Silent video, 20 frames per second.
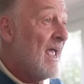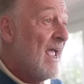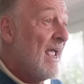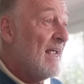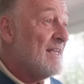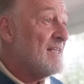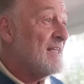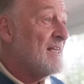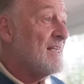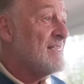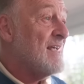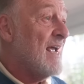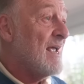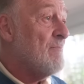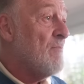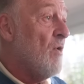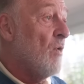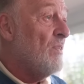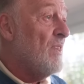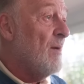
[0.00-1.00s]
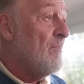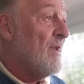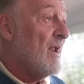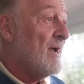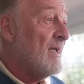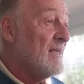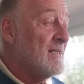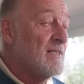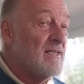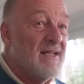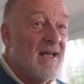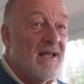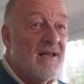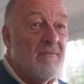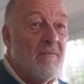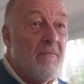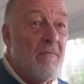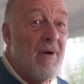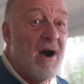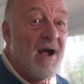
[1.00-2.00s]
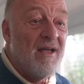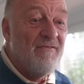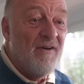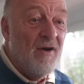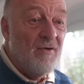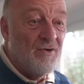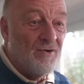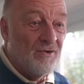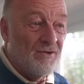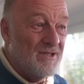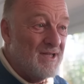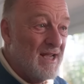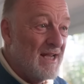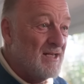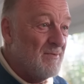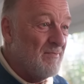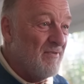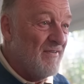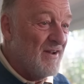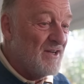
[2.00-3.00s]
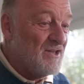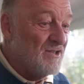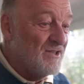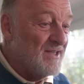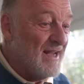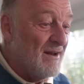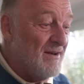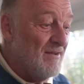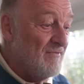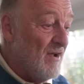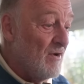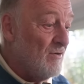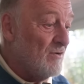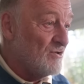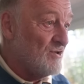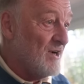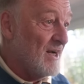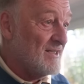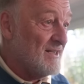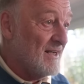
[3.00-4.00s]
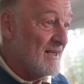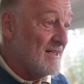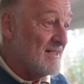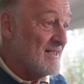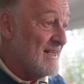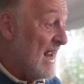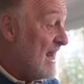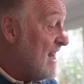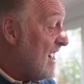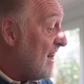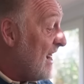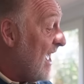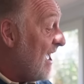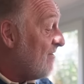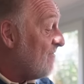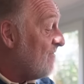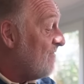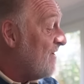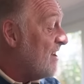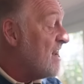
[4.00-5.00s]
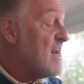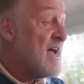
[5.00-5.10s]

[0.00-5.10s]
It's going to take more than the plugin to turn my vocals into professional sounding vocal tracks. I can tell you that for